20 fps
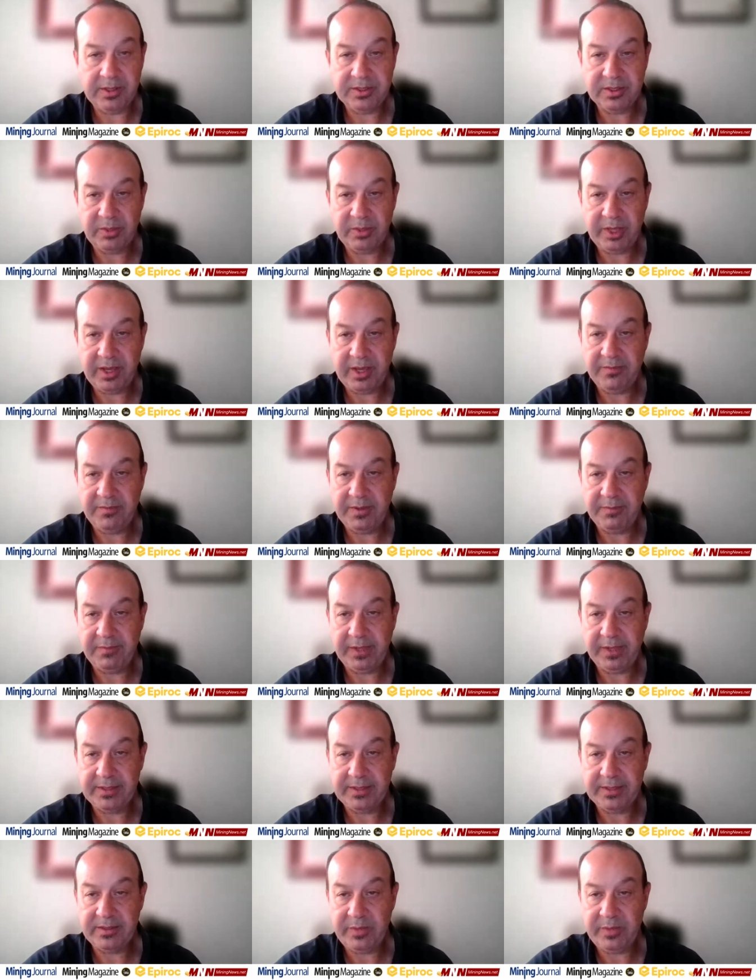So we have that
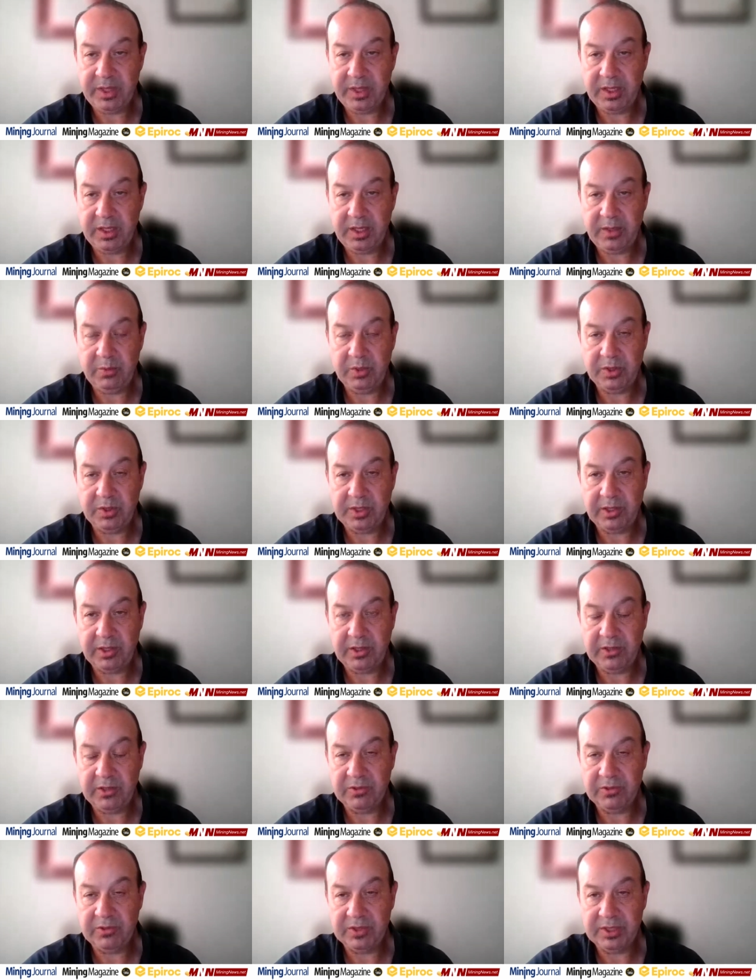flexibility with the
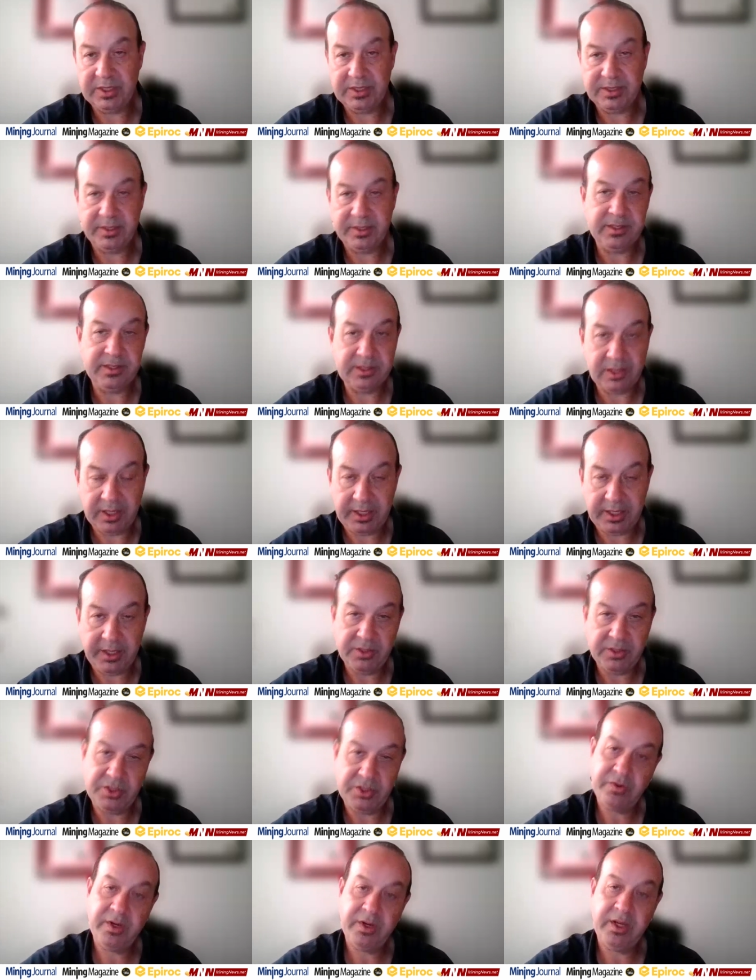local CCs, like in
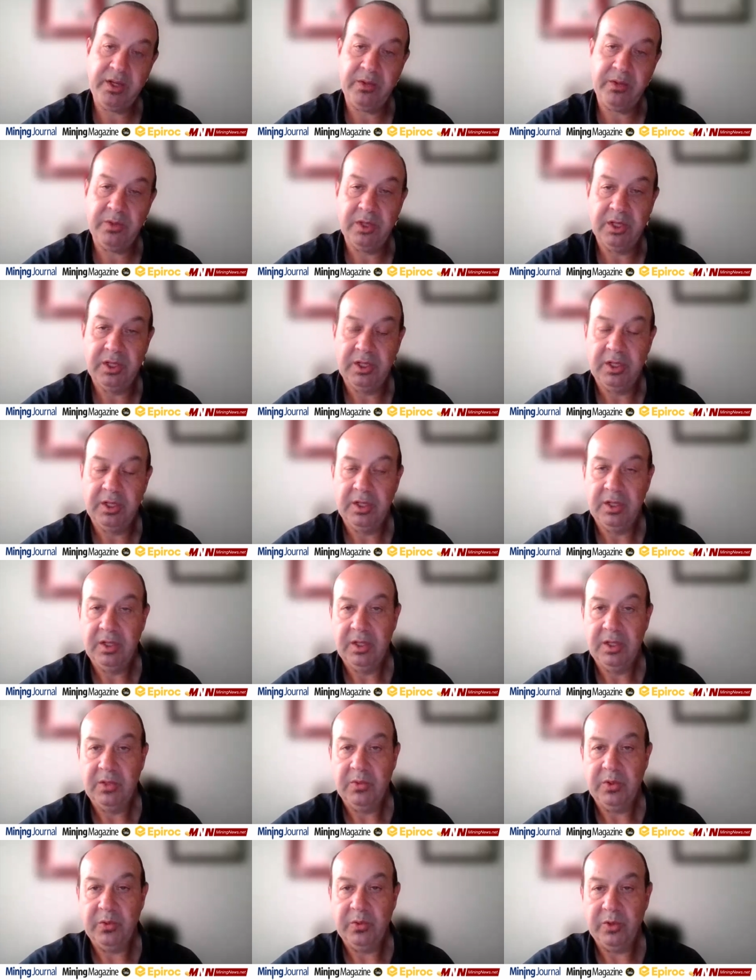Australia,
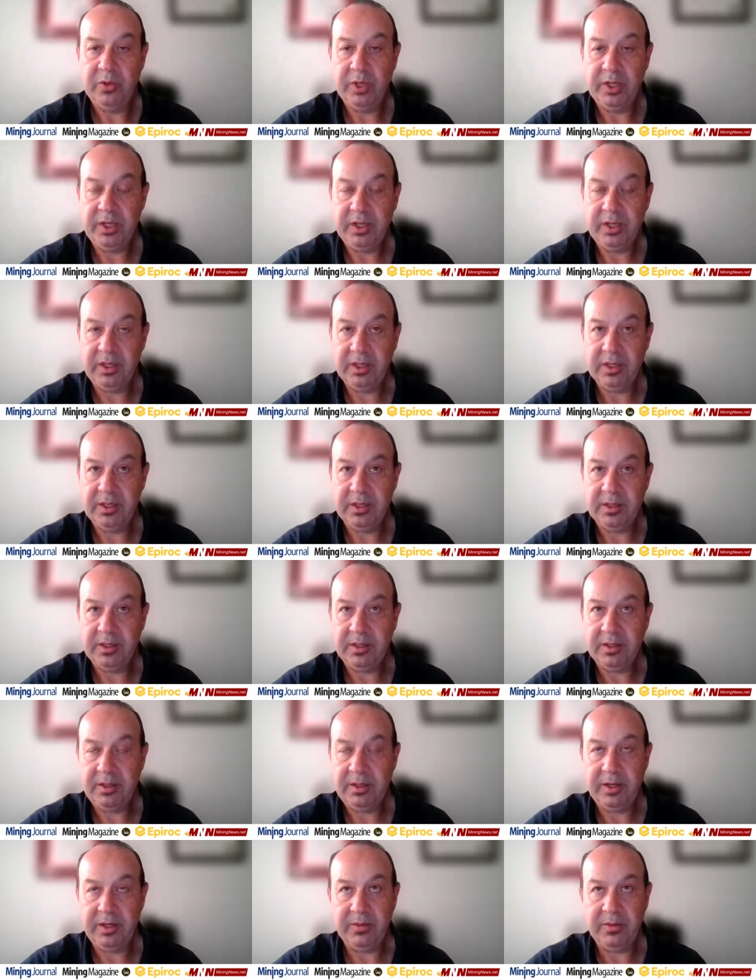we're working, uh,
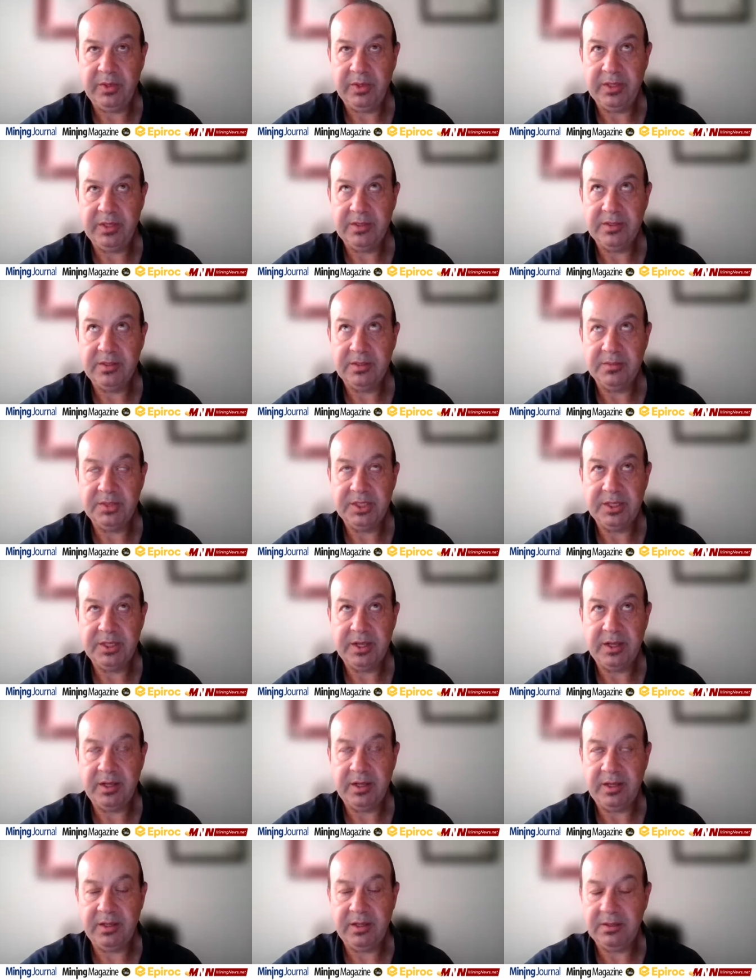you know, with some uh,
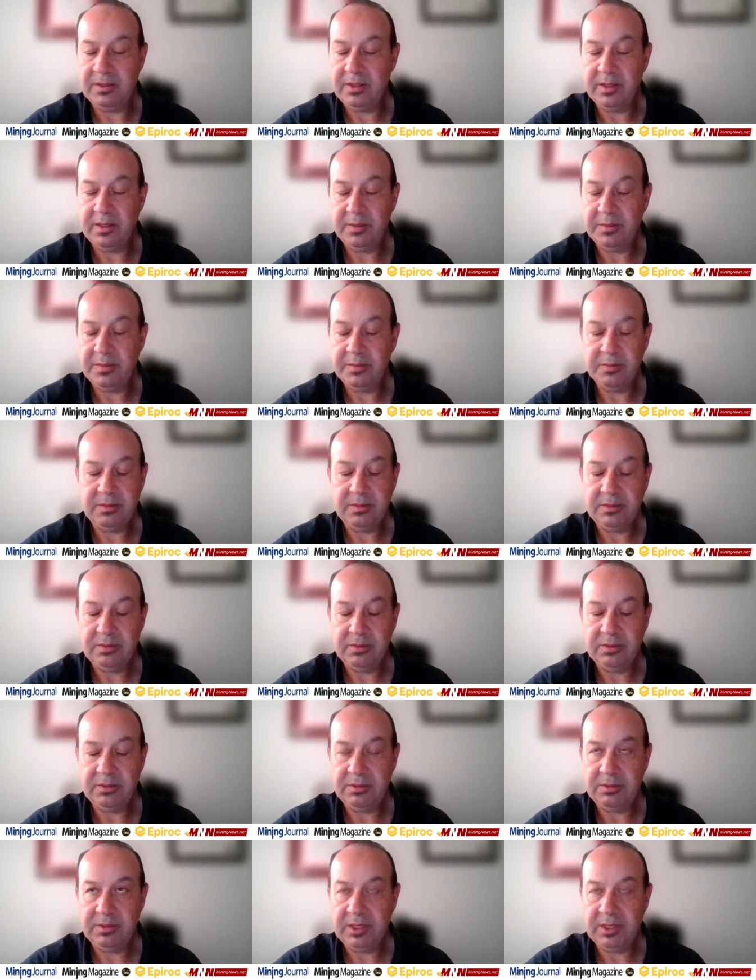um,
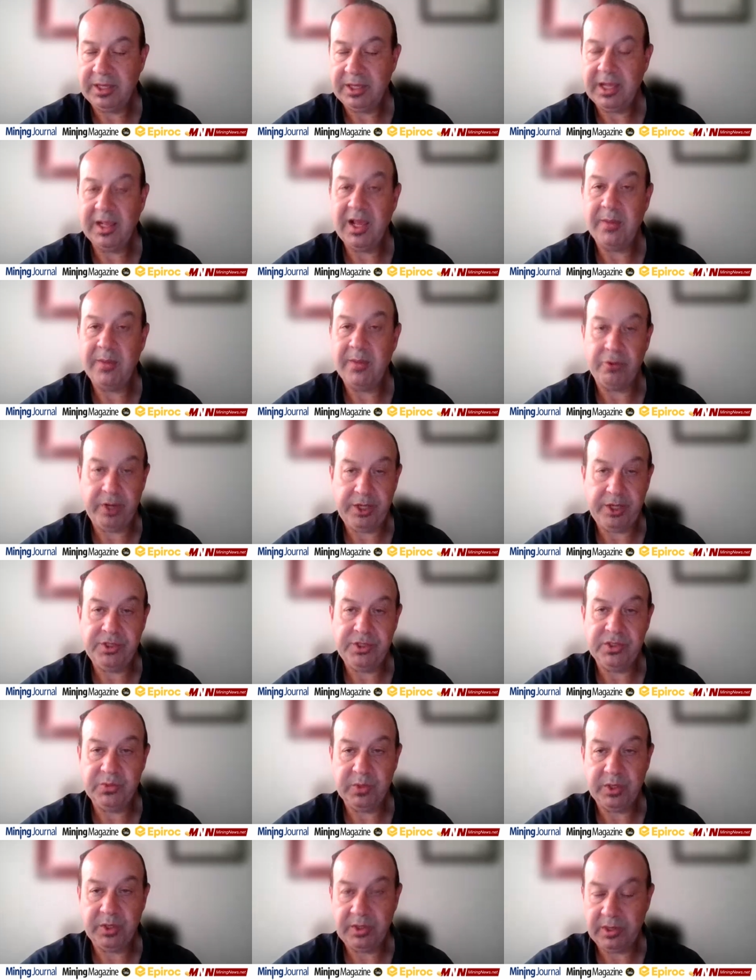uh,
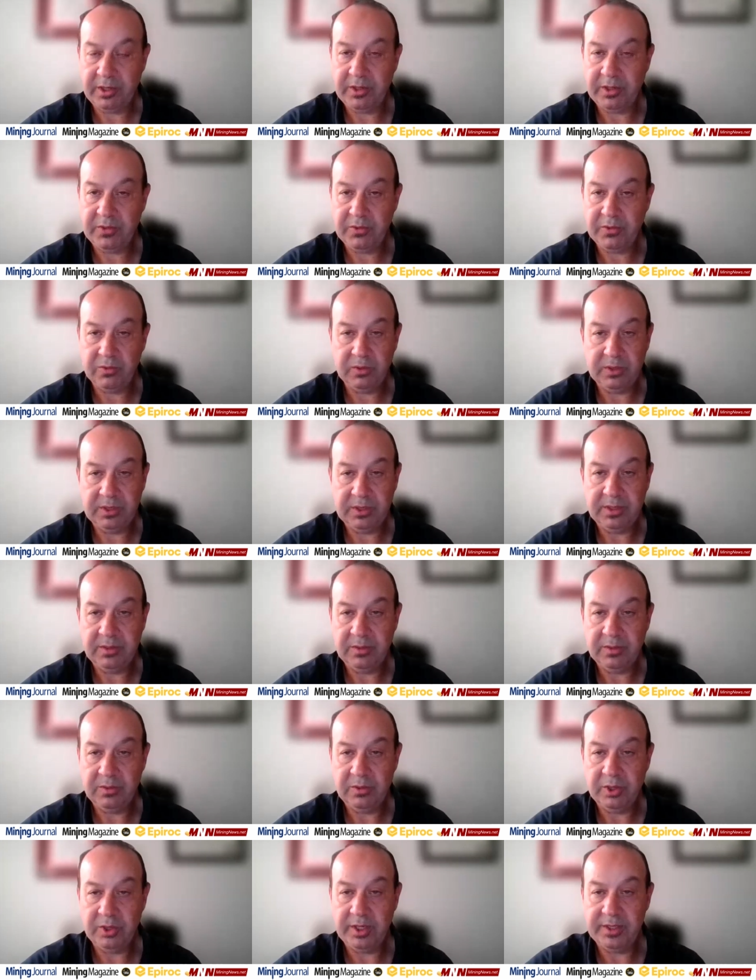collaborations with local
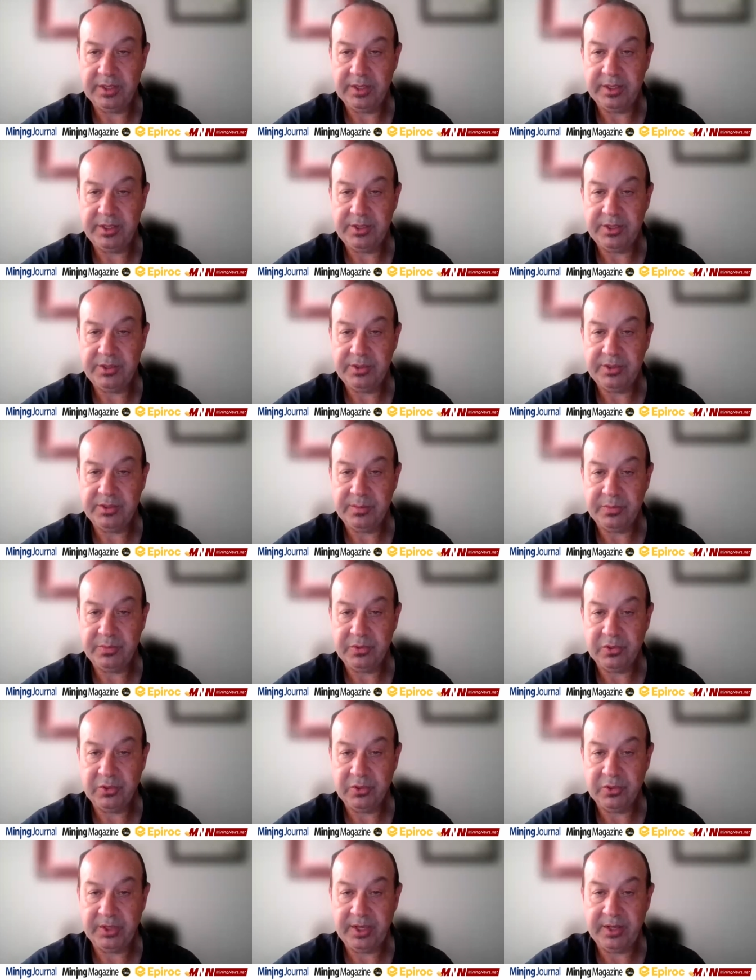organisations to
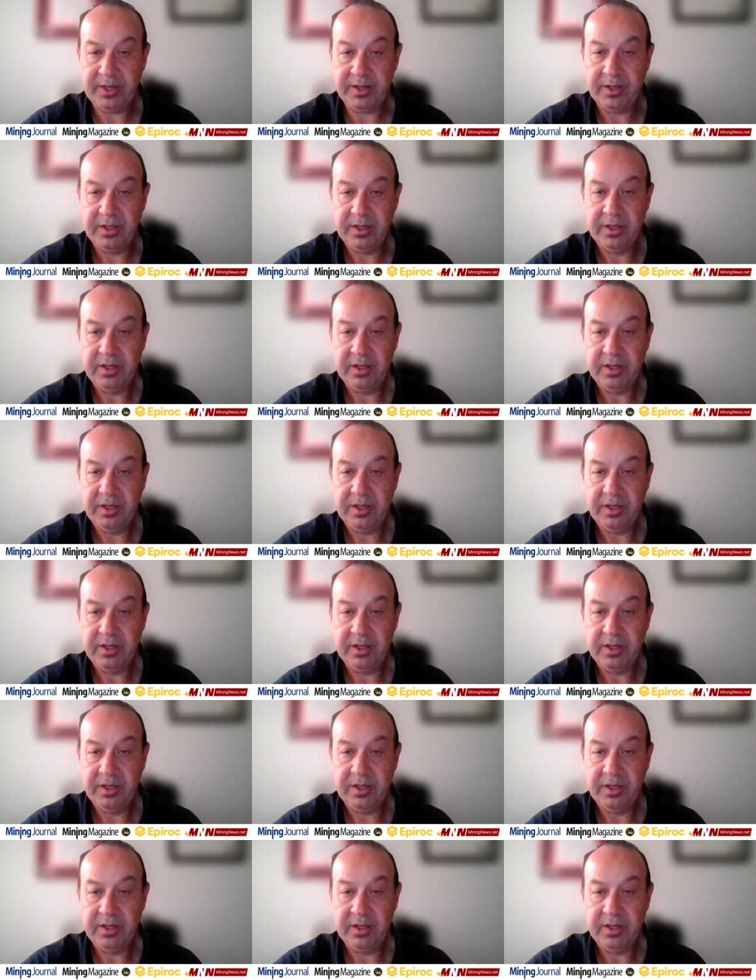support that.